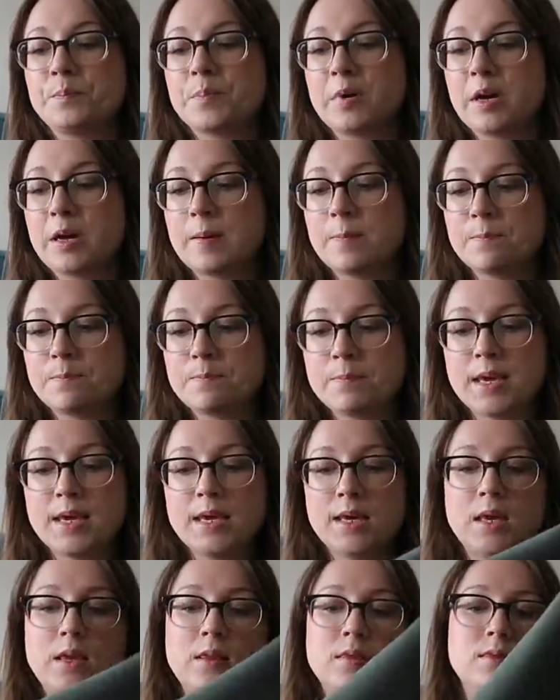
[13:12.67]
by
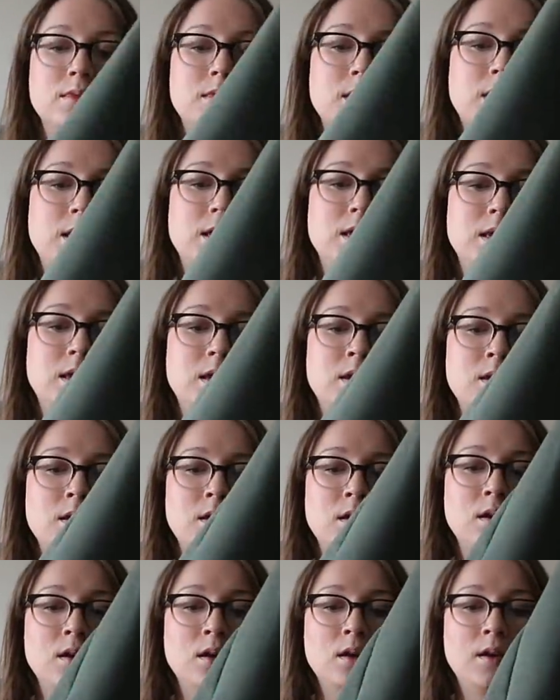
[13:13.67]
making the
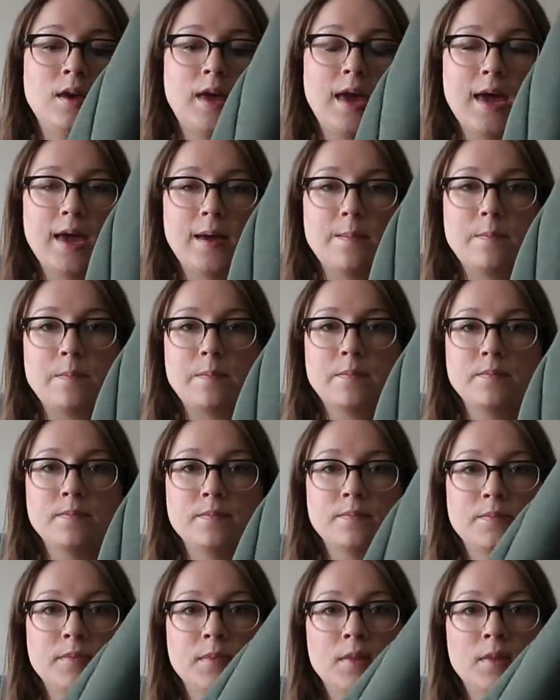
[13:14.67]
hem